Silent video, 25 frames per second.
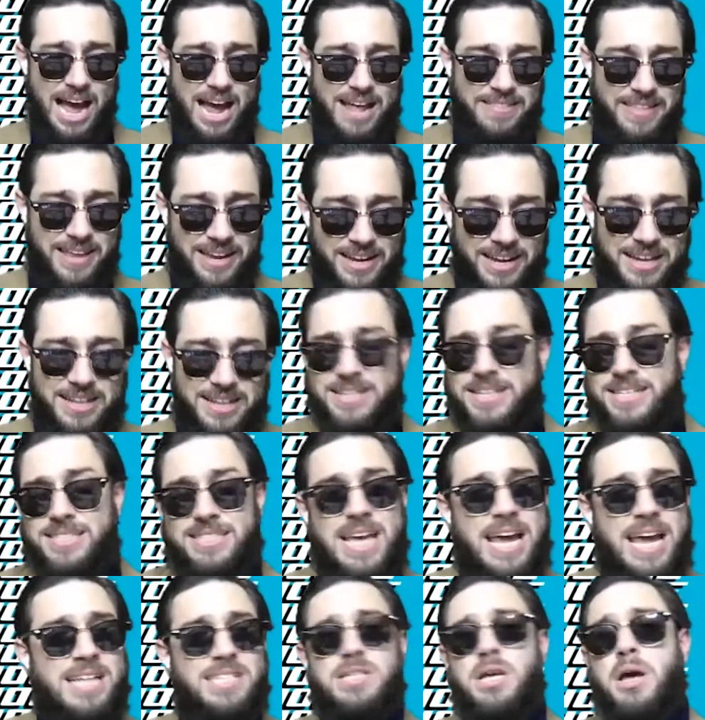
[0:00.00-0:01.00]
think the
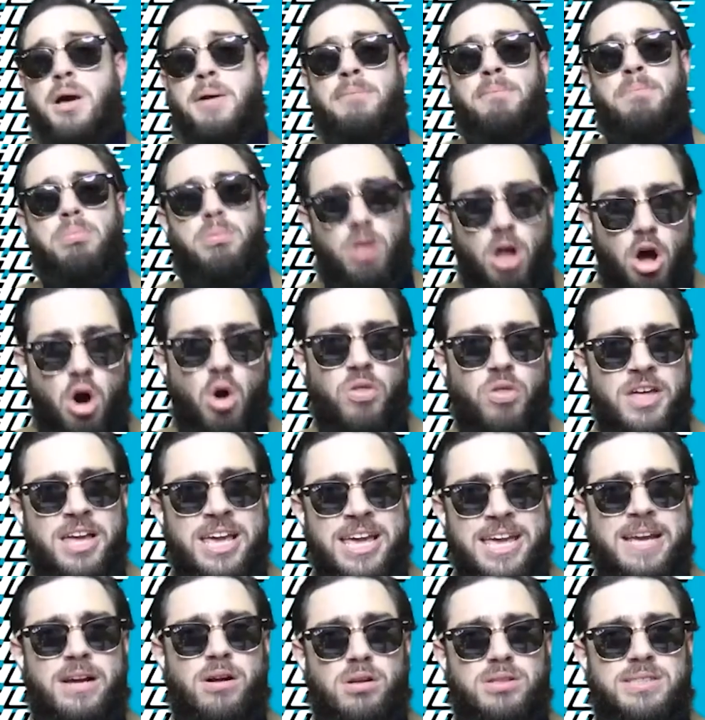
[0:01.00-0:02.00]
Saints blow the
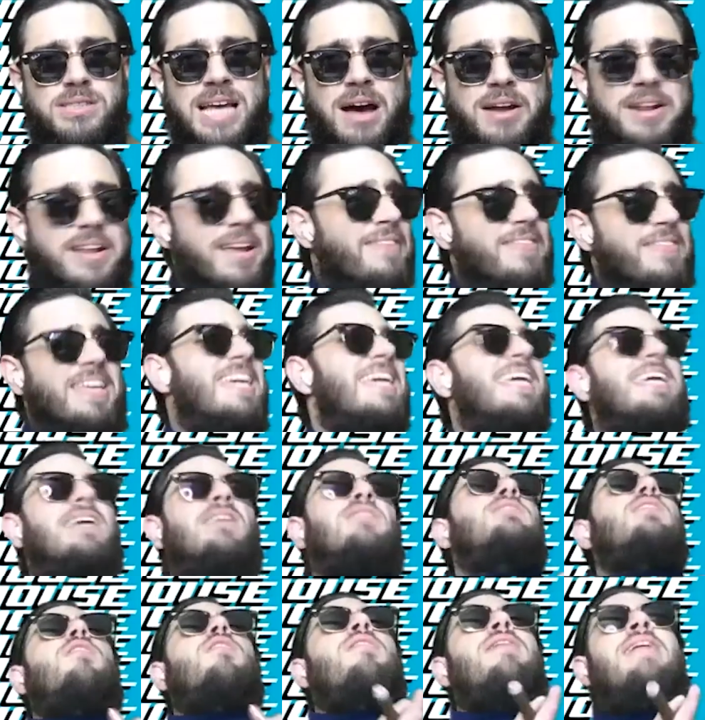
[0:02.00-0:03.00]
Eagles out here. The
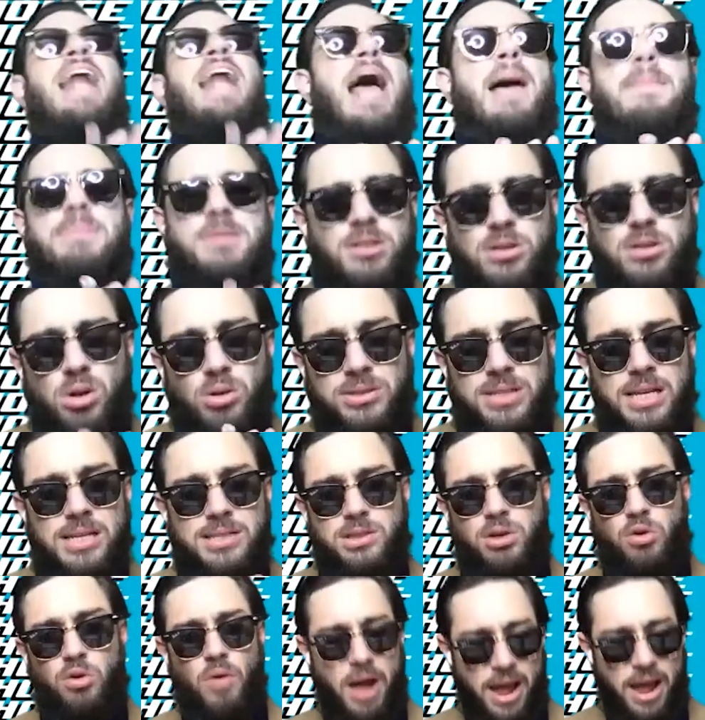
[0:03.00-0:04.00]
Eagles are in absolute
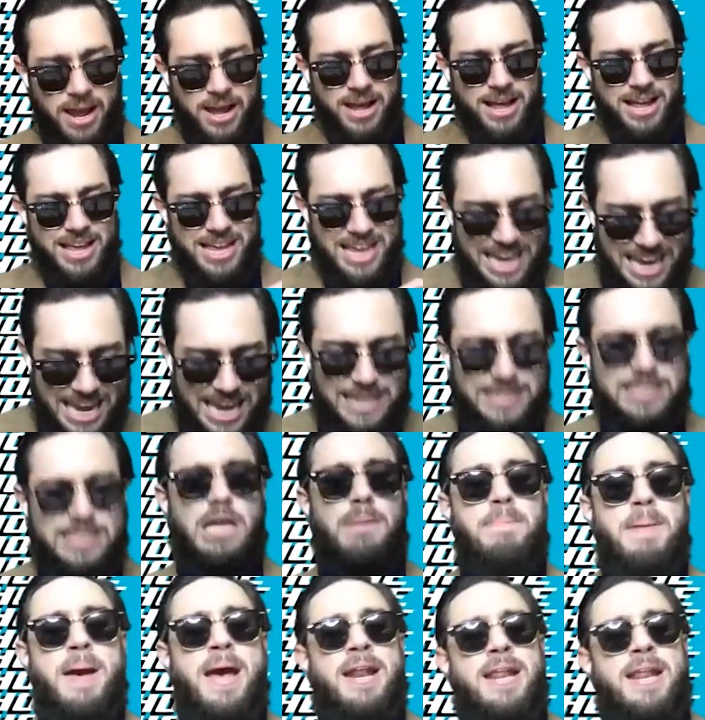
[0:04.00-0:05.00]
disarray. Easy
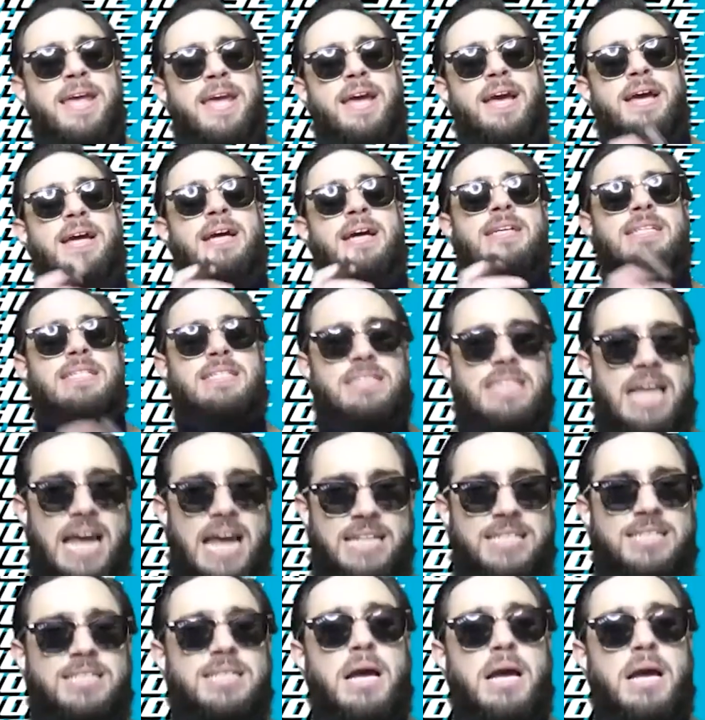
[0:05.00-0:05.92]
bet here. Saints